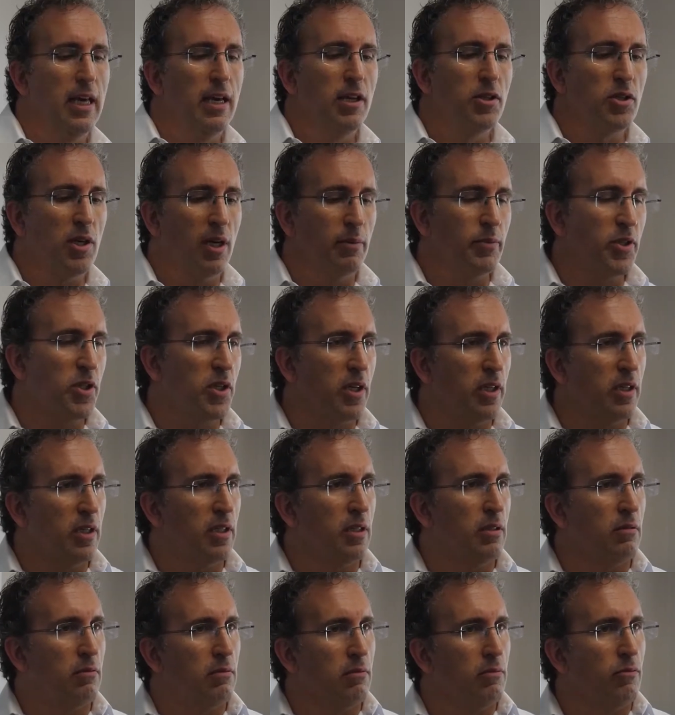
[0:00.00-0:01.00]
So I'm just going
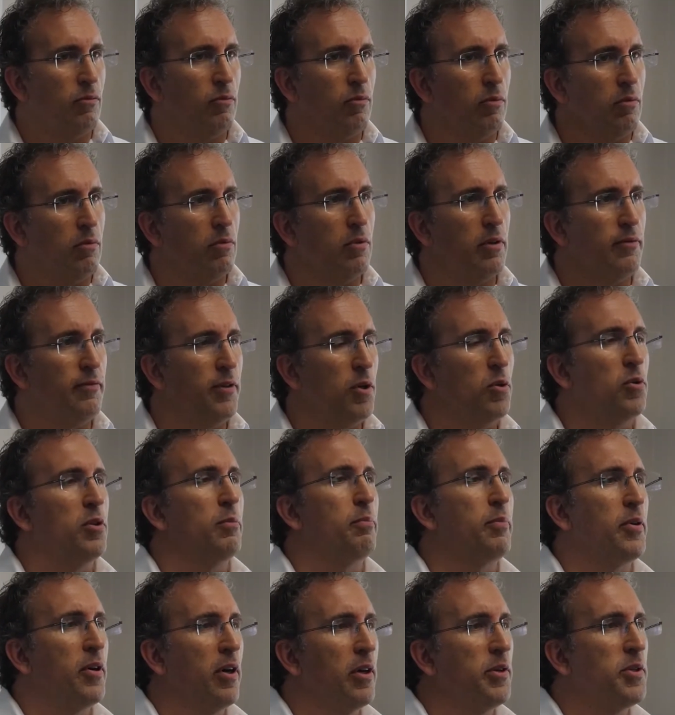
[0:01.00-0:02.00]
to review the
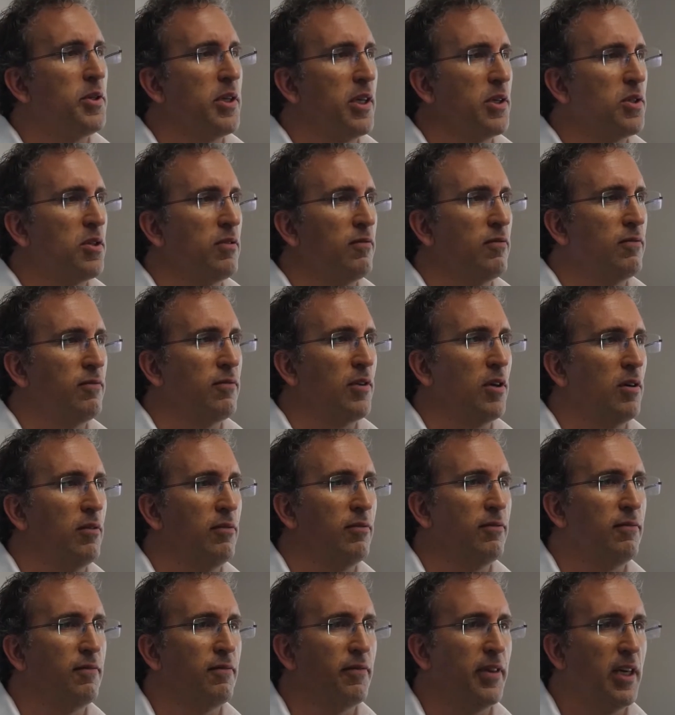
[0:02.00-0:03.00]
process
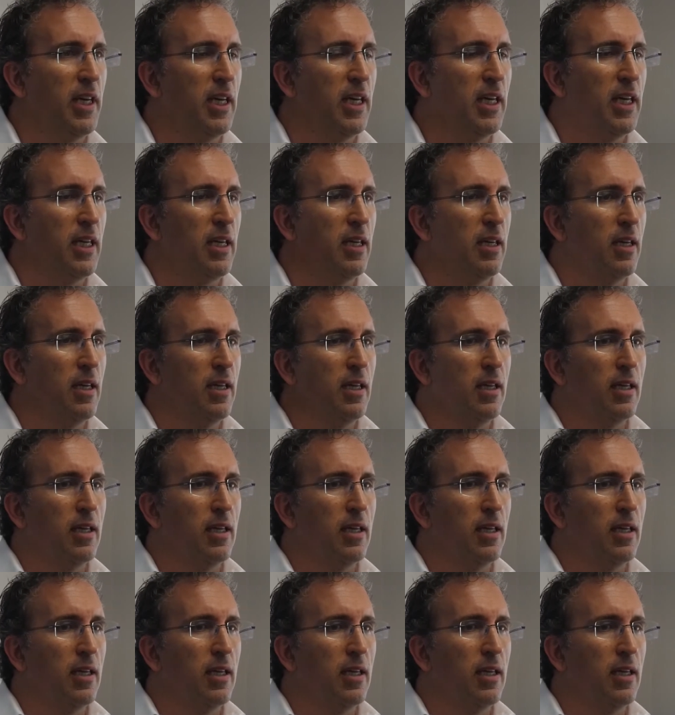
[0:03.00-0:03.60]
of the